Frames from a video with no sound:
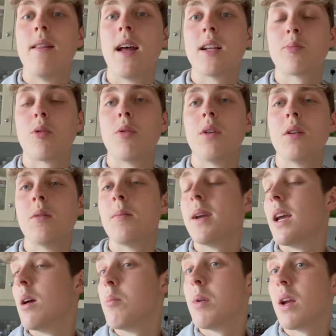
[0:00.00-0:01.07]
that's probably gonna be
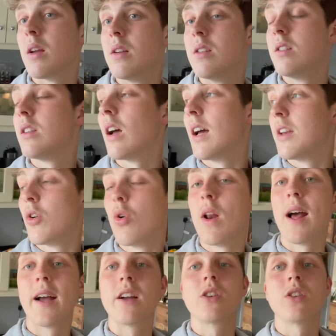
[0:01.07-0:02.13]
it because I don't
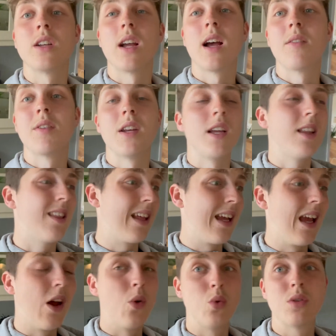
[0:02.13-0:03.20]
actually have anything
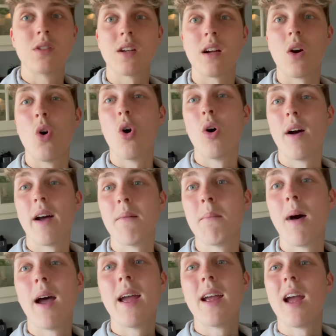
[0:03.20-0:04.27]
else. Or I
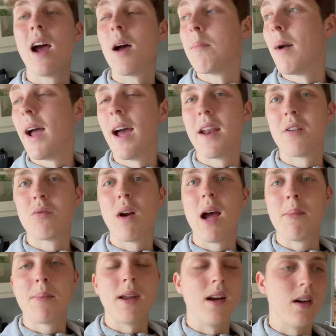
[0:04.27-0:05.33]
might add a
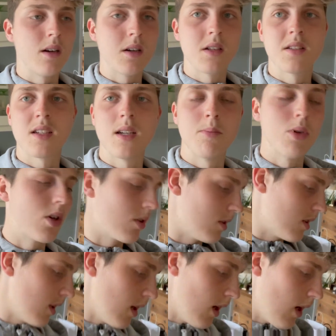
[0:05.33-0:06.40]
wrap in, I'm gonna see, because
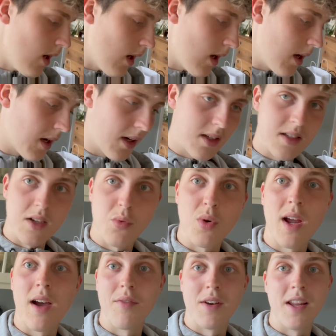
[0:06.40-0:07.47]
I'm gonna see if we
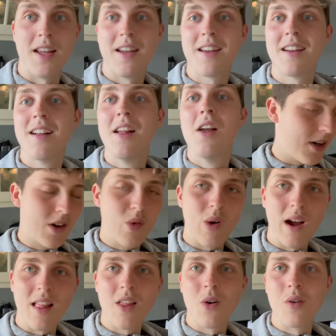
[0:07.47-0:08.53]
have any. We're
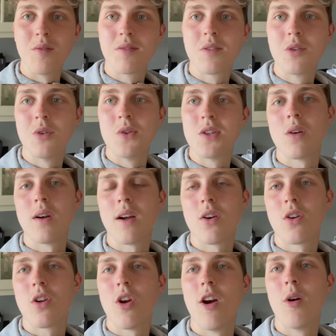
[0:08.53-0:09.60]
quite low on food. I
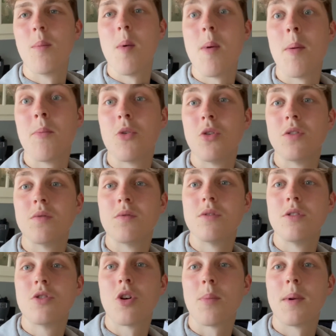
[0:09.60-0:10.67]
gotta go help my mum do some
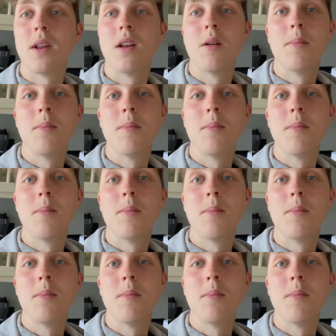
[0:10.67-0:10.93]
food shopping in a